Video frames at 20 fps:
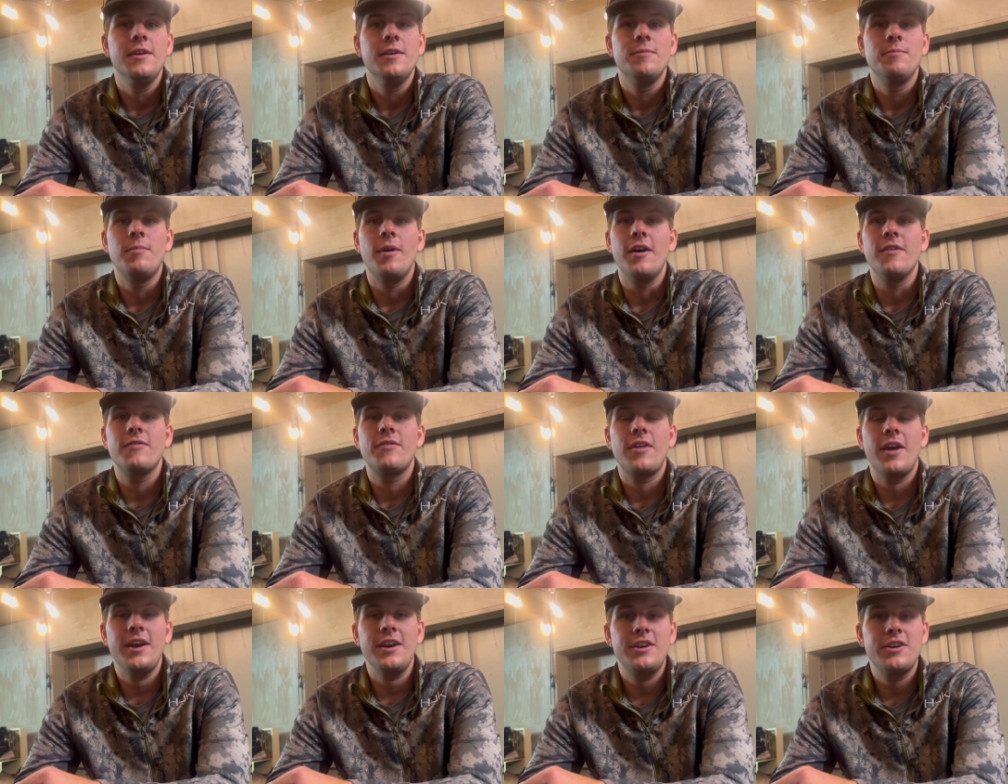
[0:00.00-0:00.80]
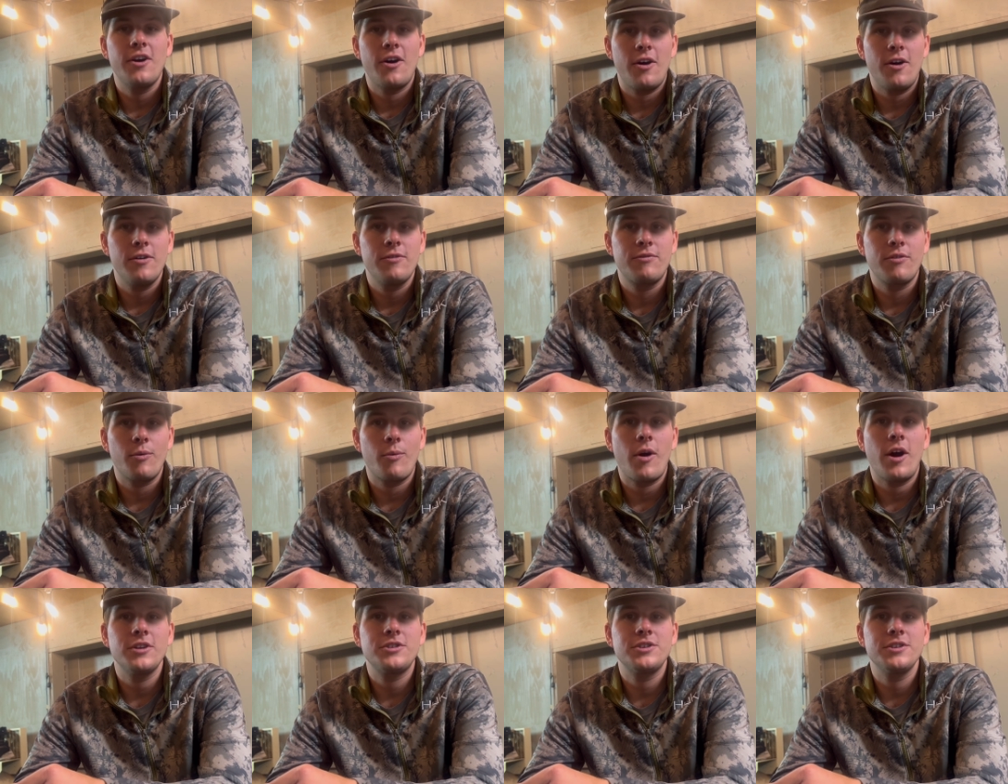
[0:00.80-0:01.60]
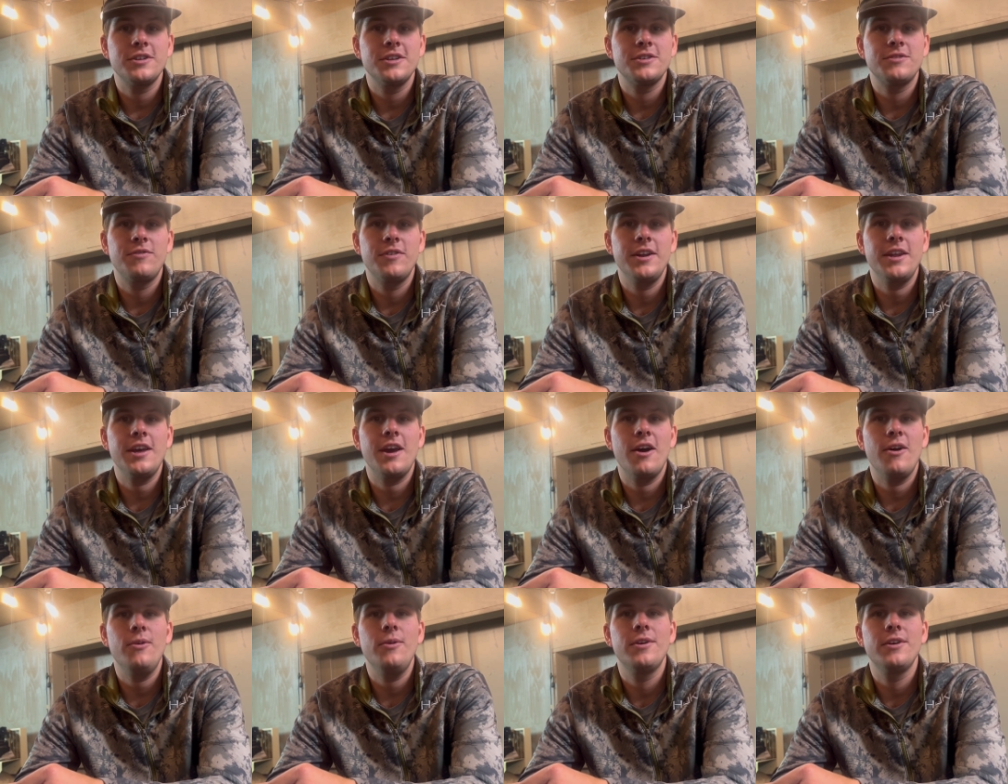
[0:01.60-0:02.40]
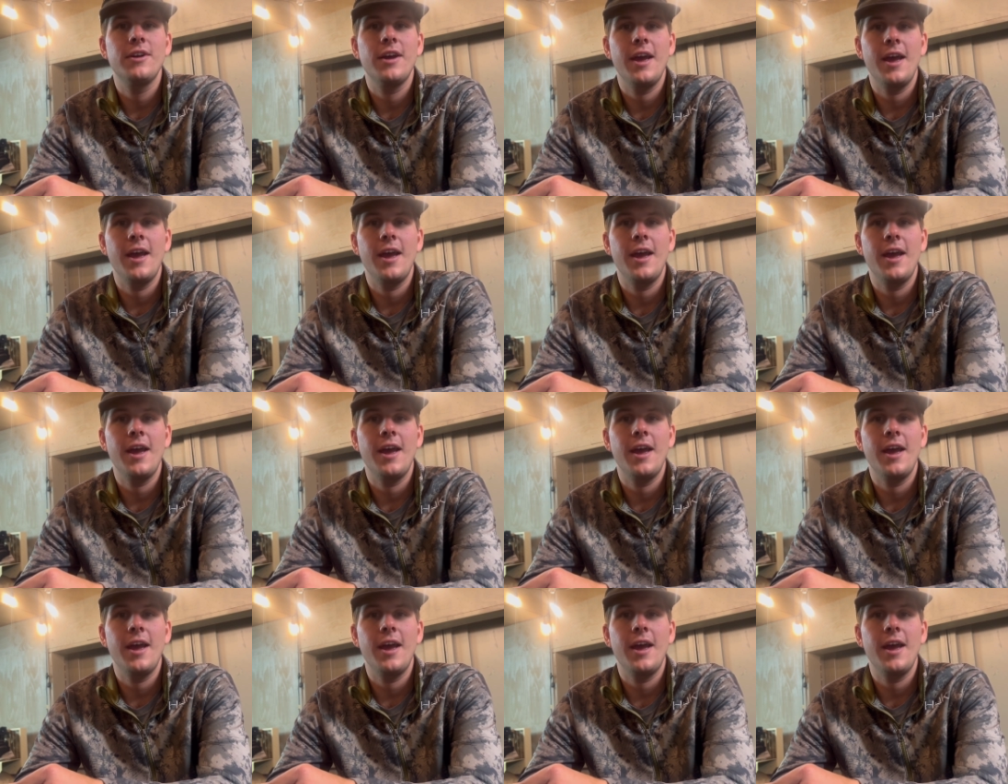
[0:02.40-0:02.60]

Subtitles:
But thank y'all for watching this video,